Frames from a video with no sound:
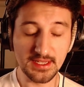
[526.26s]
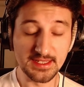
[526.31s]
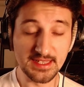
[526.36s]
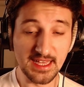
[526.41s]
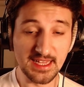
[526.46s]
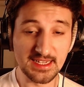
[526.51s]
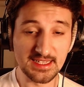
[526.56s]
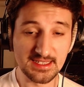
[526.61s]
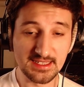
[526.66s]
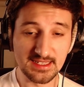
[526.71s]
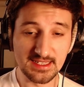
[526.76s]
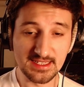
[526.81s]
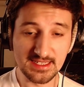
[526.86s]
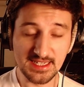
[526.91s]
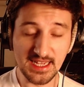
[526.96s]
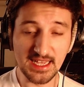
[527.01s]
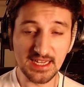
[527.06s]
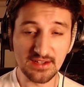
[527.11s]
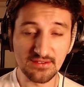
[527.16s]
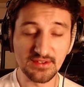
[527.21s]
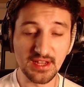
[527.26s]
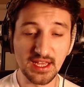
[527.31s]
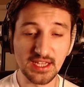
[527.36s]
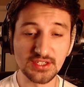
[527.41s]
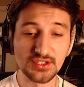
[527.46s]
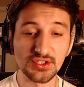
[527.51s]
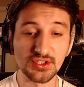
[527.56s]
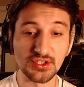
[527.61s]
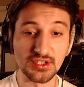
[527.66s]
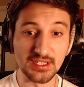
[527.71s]
That is, the state of
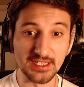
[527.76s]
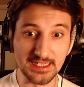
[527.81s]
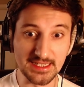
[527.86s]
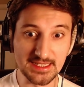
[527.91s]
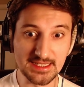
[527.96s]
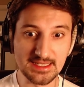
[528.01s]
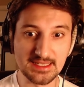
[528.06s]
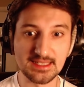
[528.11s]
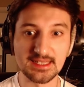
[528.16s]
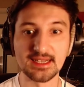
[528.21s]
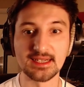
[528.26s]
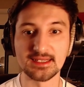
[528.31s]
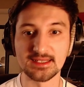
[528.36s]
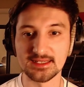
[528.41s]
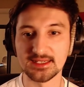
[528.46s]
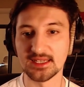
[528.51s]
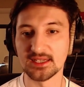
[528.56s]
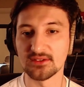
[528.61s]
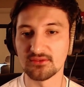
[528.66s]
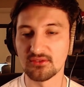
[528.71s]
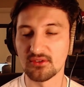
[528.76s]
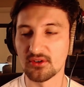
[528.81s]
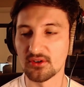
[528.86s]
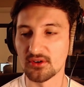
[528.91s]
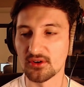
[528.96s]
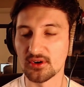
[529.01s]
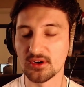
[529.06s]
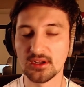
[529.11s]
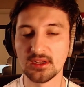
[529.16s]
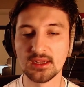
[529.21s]
nature is a state of
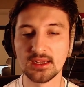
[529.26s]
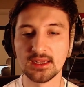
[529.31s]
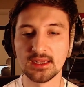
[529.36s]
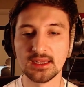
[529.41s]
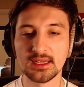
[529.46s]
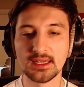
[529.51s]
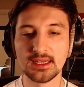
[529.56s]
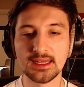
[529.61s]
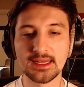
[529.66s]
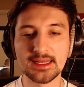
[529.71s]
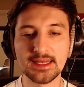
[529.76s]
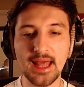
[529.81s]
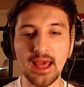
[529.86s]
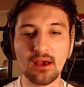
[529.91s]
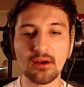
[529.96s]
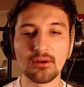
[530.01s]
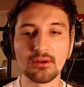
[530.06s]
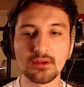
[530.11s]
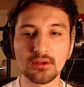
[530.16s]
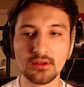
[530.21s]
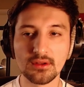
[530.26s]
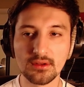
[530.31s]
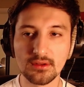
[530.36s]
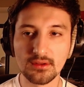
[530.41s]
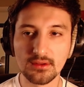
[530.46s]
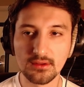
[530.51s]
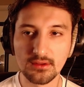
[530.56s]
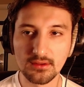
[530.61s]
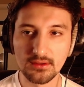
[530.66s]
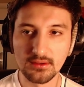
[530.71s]
war. Now,
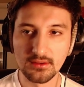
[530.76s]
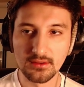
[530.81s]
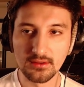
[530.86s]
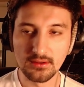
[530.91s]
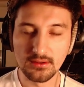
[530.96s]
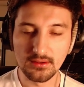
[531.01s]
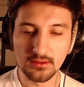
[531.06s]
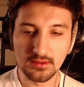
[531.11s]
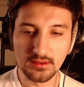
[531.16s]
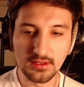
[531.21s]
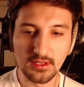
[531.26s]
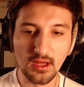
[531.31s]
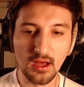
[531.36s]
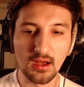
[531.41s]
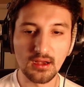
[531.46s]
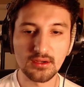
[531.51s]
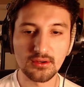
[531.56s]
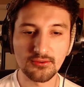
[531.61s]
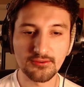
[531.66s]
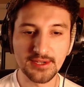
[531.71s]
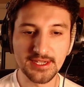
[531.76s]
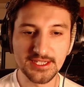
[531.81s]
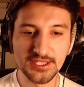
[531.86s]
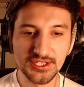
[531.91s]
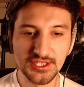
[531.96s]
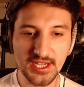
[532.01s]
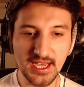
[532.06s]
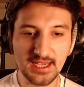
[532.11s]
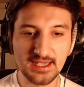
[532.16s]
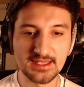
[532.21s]
Locke
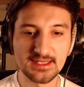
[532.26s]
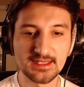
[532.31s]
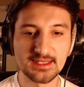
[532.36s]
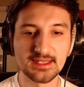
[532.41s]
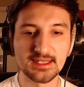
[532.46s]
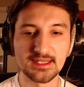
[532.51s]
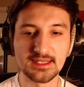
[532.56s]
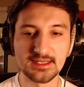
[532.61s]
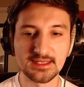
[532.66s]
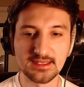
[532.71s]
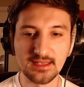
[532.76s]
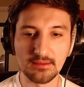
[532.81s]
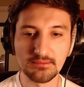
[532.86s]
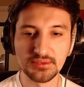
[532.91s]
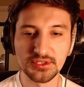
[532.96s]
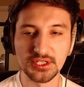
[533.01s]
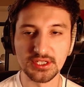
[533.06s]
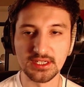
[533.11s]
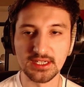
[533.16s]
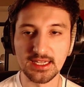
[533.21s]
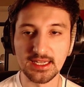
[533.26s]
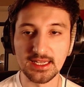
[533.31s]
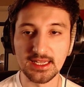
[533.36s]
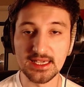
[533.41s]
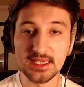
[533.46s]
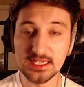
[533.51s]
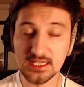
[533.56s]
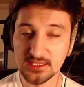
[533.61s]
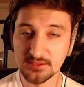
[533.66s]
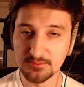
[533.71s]
rejects the assumption, and
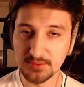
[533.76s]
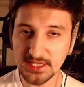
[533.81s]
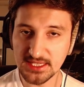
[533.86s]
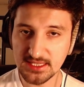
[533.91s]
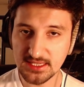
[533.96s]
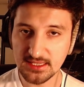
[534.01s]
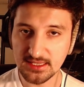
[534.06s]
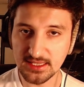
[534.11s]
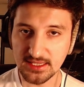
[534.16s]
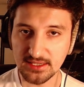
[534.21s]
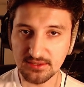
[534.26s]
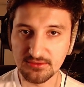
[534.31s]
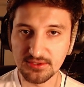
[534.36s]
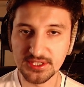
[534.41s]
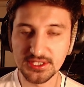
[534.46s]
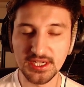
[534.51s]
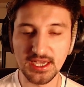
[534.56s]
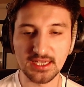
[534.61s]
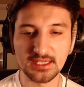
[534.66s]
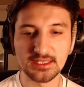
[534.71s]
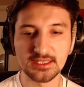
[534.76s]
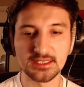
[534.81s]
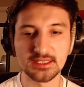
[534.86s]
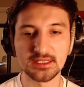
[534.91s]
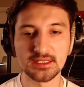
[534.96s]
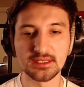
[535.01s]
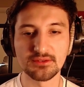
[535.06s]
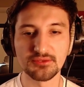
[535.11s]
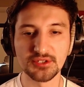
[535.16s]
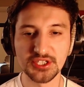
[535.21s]
he explicitly rejects
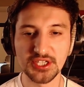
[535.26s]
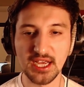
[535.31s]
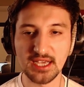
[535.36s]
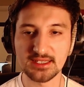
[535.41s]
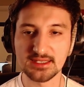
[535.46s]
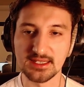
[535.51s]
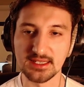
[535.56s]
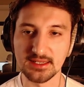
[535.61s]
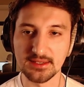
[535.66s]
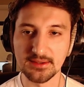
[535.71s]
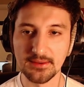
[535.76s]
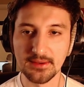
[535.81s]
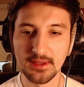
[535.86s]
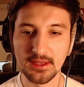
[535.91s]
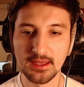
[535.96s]
it